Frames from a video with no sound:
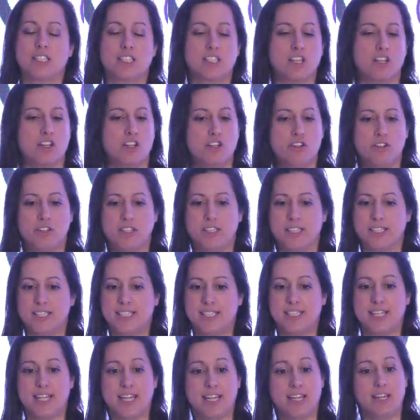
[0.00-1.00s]
so you can
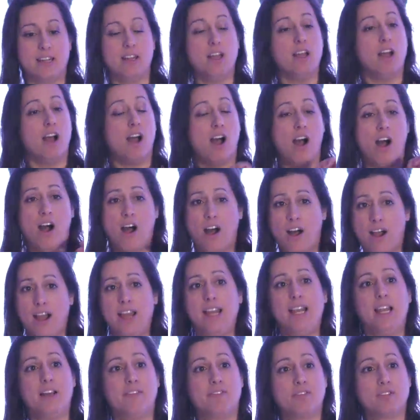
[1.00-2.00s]
see
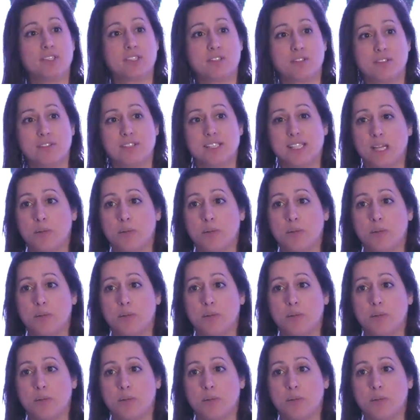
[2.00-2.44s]
high-level sort of